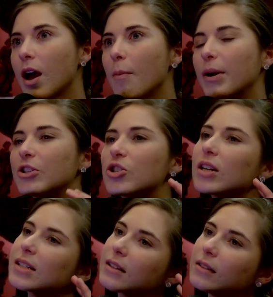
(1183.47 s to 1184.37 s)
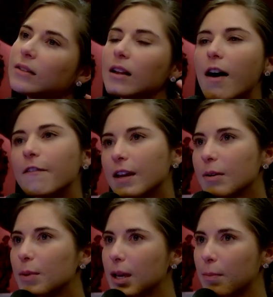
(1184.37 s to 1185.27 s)
by just loving
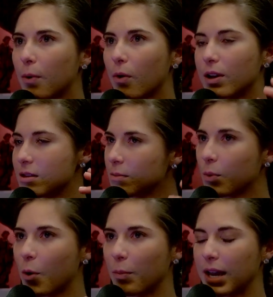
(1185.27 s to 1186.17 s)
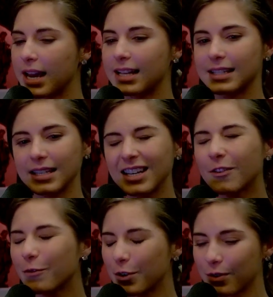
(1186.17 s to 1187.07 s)
people in the moment and seeing
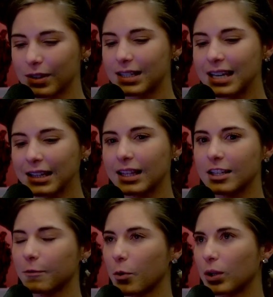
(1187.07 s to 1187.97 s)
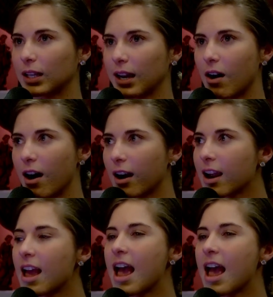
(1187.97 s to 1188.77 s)
for seeing things for what they are,